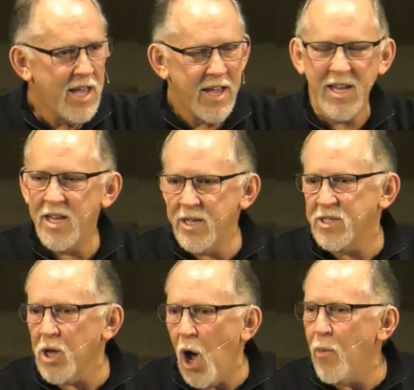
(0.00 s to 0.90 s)
It's
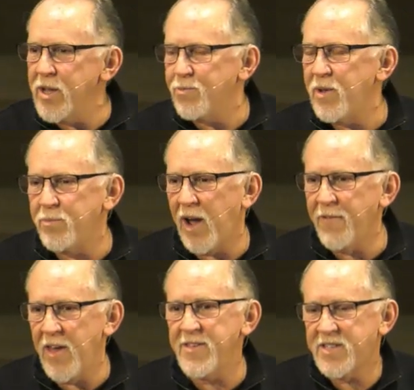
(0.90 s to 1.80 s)
always been by
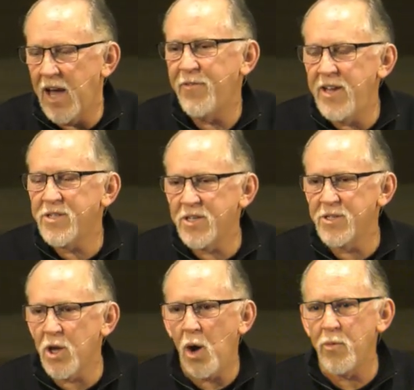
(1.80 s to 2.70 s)
faith. Salvation has
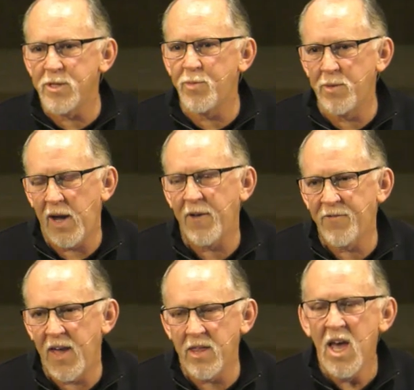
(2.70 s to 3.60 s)
always been by
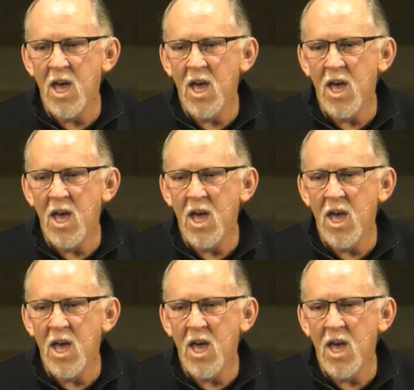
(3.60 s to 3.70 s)
faith.